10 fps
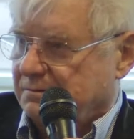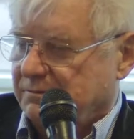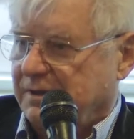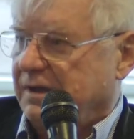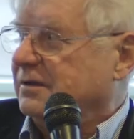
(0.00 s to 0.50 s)

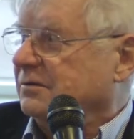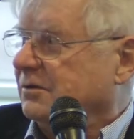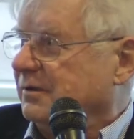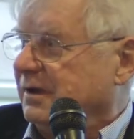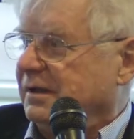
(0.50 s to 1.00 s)
thank
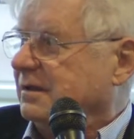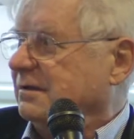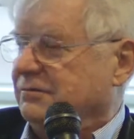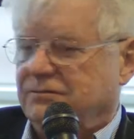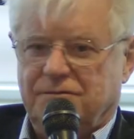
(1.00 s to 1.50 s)
Dominique
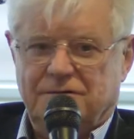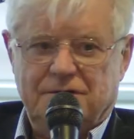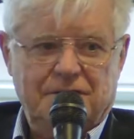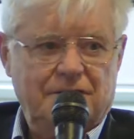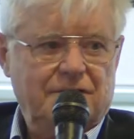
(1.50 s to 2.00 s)
for
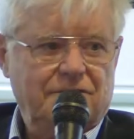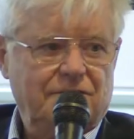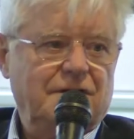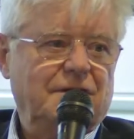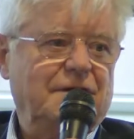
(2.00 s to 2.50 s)
a
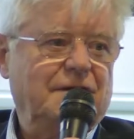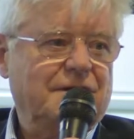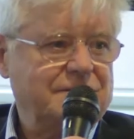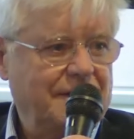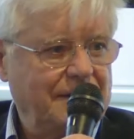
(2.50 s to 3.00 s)
really
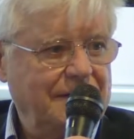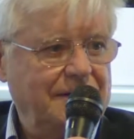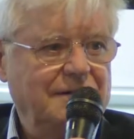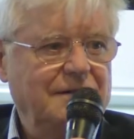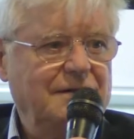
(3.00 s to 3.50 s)

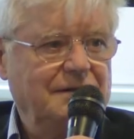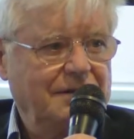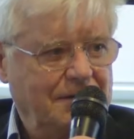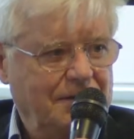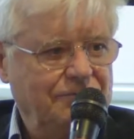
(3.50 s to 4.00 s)
exciting
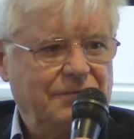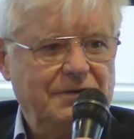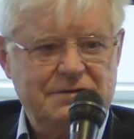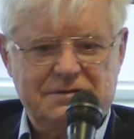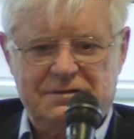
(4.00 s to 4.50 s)

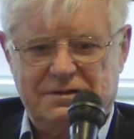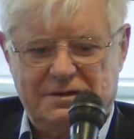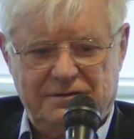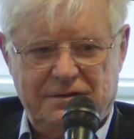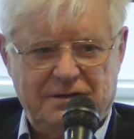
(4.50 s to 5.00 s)
conference.
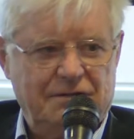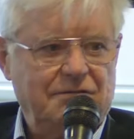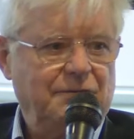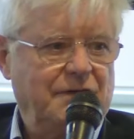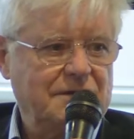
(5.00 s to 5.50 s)
I think
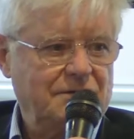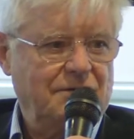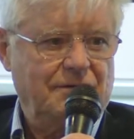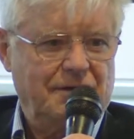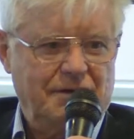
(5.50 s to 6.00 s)
everybody's
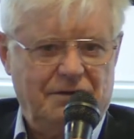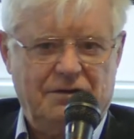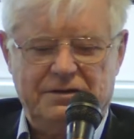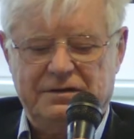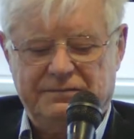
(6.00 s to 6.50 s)
learning a
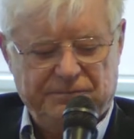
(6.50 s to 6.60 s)
lot.